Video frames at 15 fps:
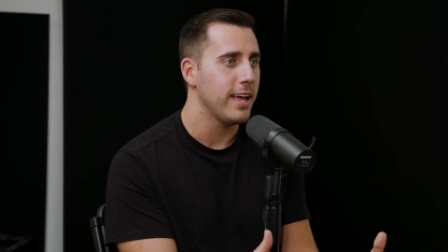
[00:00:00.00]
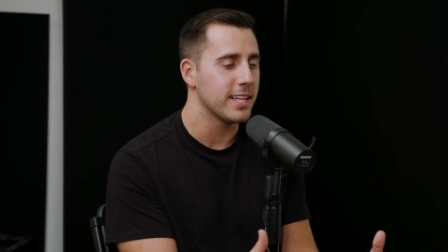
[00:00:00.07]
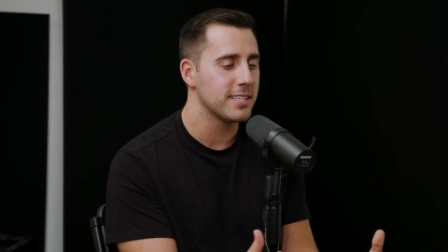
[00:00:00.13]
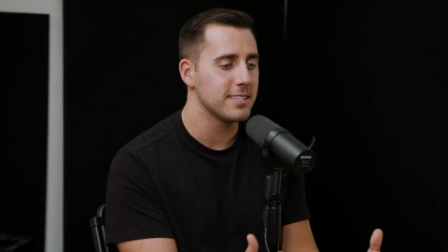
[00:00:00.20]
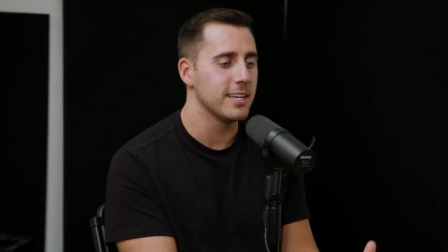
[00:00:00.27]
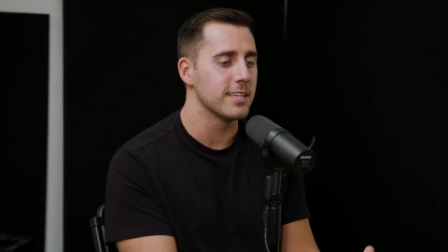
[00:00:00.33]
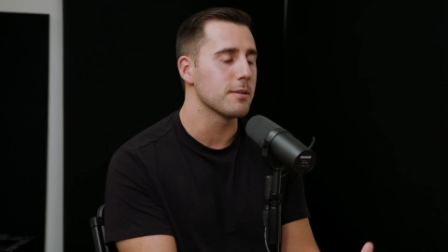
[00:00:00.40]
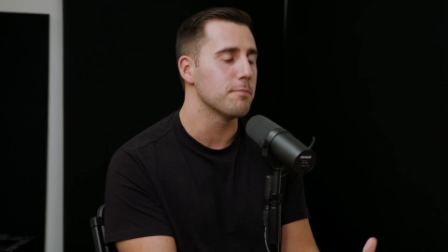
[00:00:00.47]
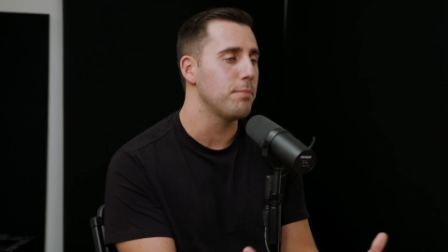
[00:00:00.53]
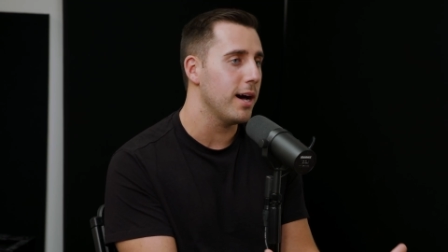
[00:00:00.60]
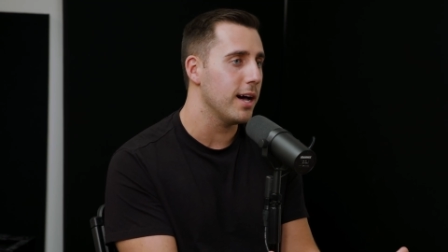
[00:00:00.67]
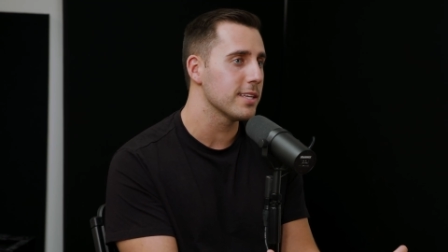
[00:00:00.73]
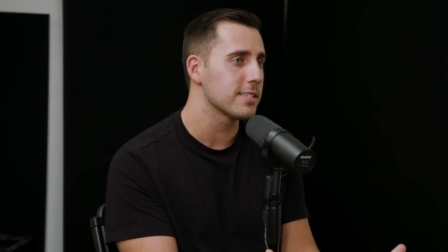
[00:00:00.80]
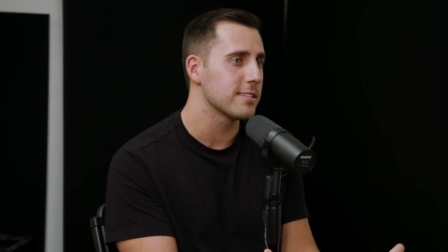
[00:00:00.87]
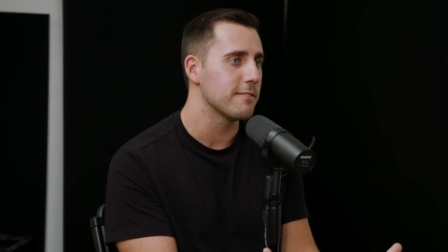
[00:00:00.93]
It's seen as a
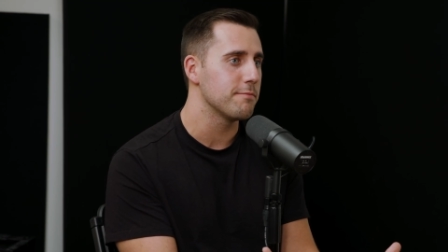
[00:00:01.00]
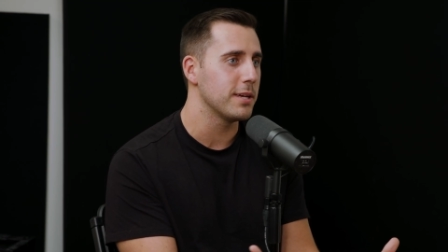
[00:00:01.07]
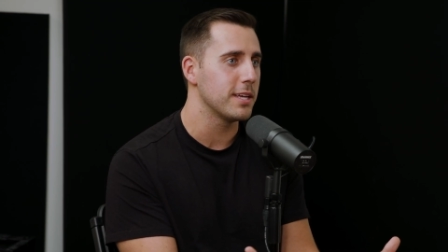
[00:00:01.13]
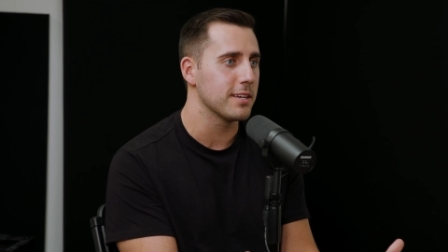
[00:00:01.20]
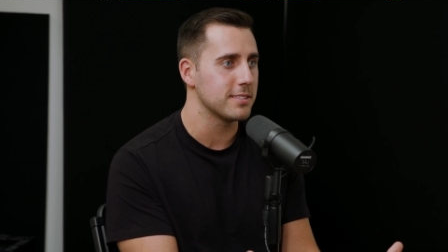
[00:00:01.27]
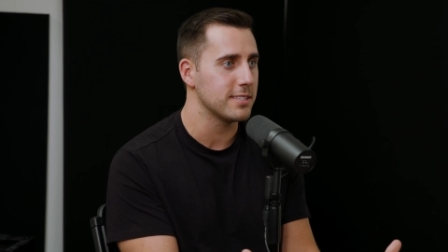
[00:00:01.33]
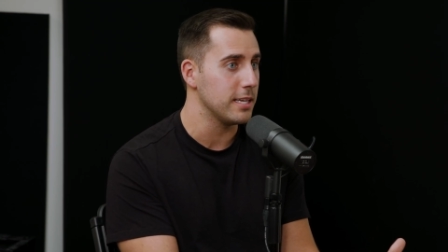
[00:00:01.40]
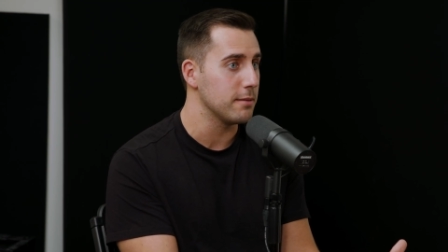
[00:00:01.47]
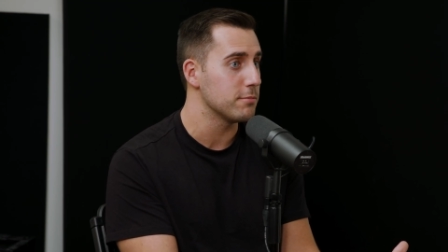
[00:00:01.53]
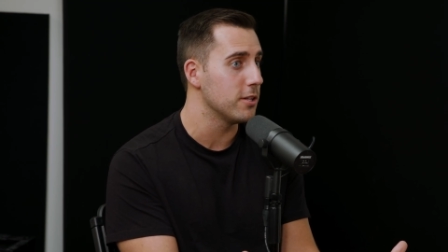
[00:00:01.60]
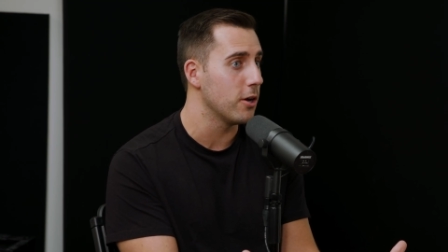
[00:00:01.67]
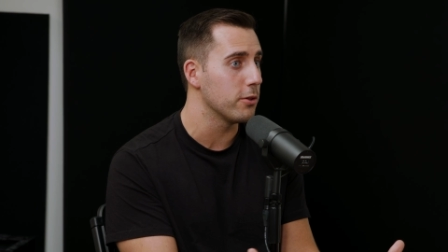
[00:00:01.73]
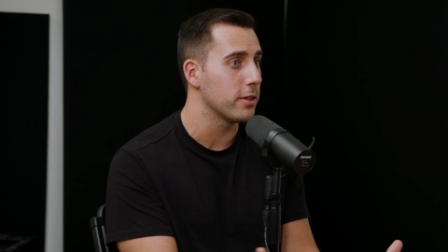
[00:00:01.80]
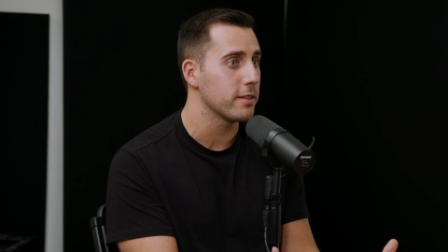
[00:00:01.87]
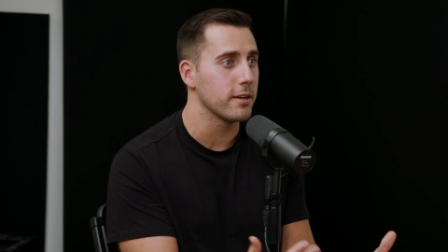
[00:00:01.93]
positive because teams
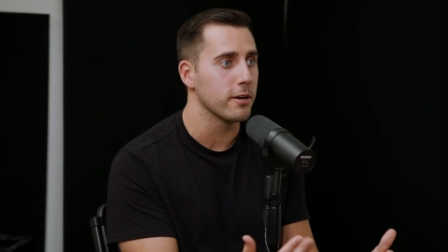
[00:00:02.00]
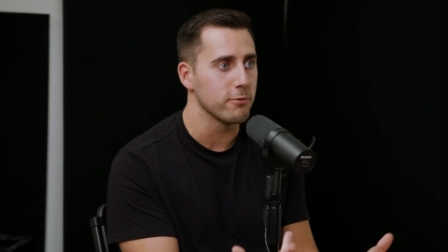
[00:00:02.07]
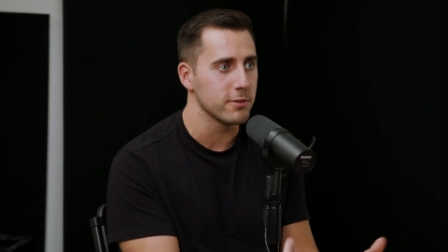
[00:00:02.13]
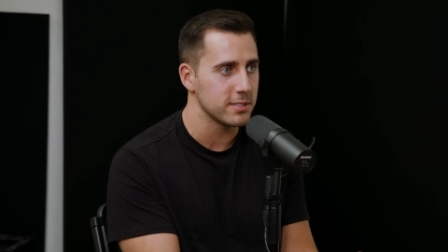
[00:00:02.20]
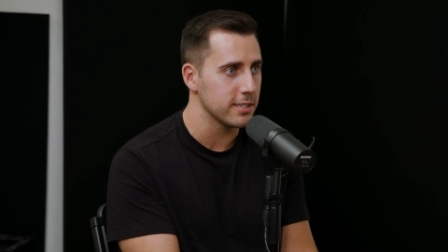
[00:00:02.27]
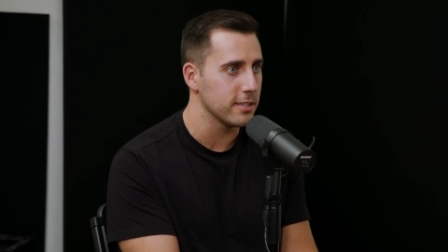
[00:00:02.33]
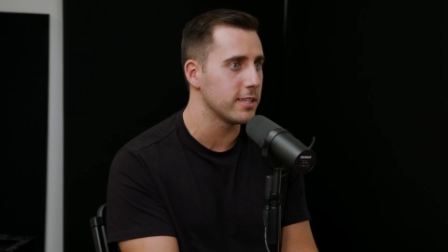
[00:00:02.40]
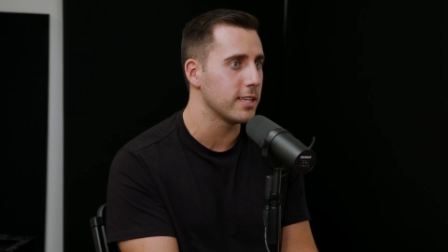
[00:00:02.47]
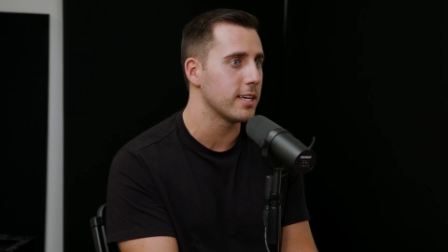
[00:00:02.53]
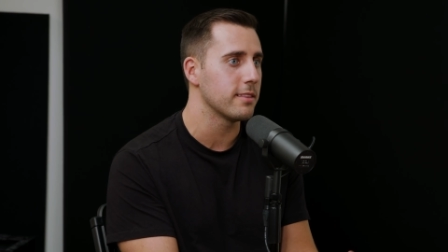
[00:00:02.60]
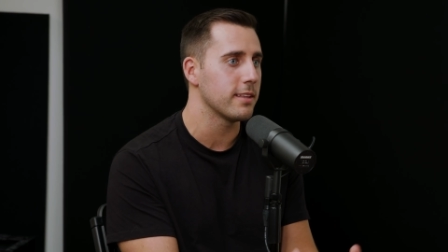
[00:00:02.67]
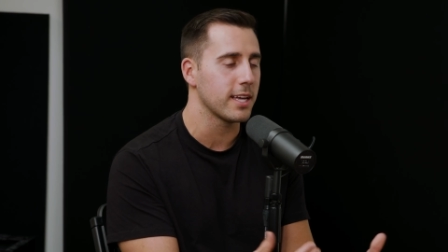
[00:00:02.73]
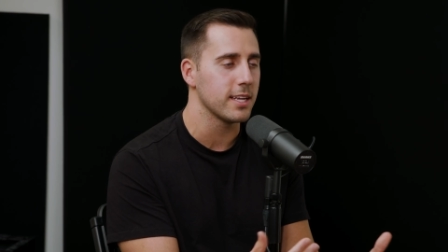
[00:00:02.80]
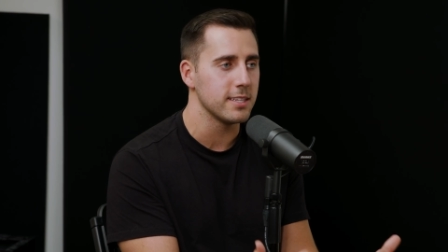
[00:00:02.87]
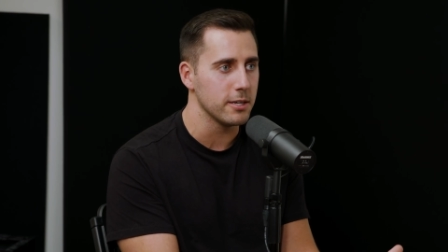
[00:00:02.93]
know that they're resilient,
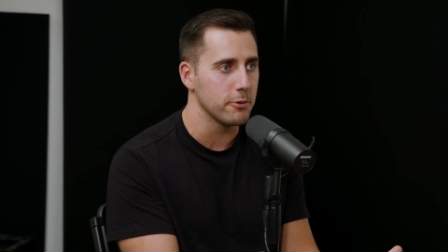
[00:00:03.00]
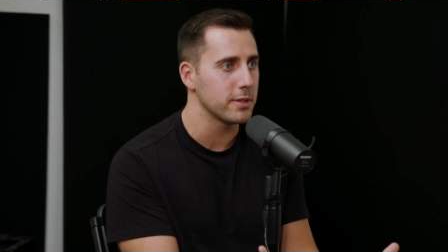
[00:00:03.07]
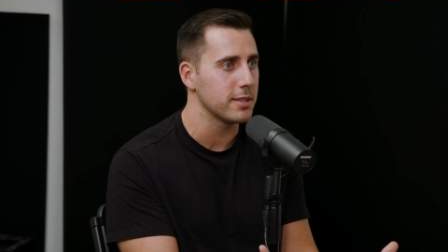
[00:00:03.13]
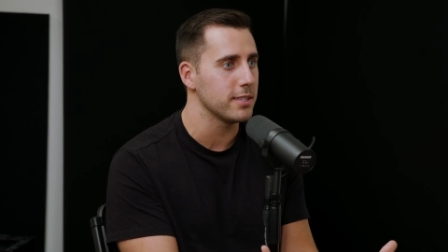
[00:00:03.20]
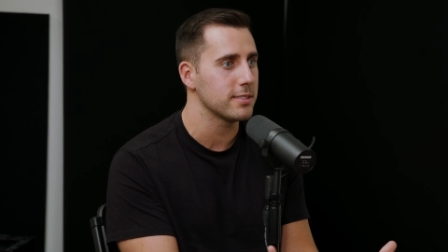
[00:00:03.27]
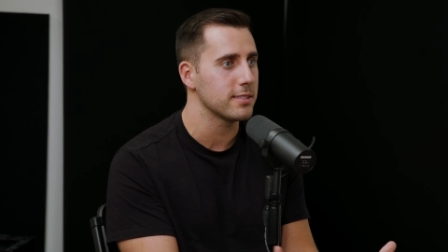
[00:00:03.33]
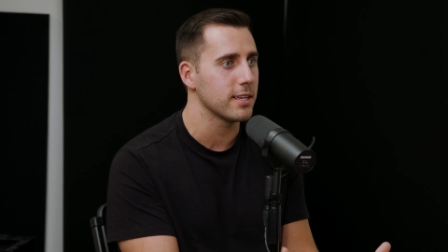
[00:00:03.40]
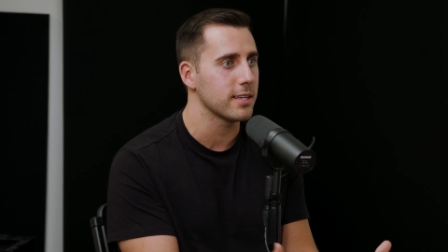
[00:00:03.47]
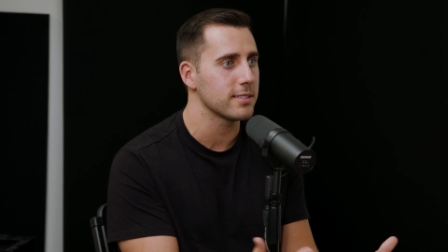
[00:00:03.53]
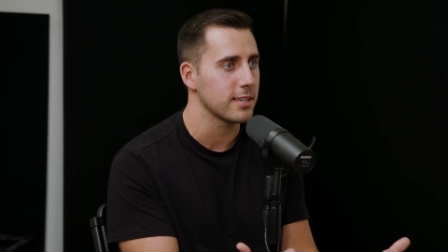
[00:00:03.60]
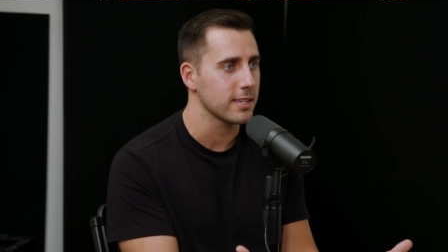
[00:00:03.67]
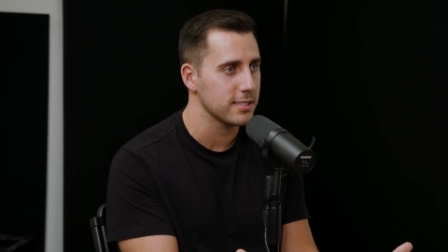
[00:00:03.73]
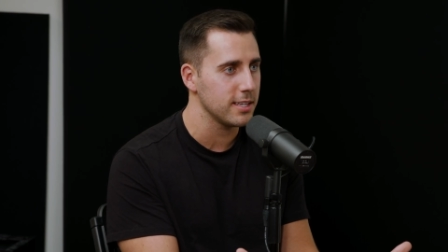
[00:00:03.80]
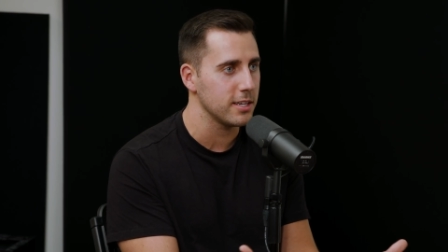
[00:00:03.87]
they can deal with these things, and et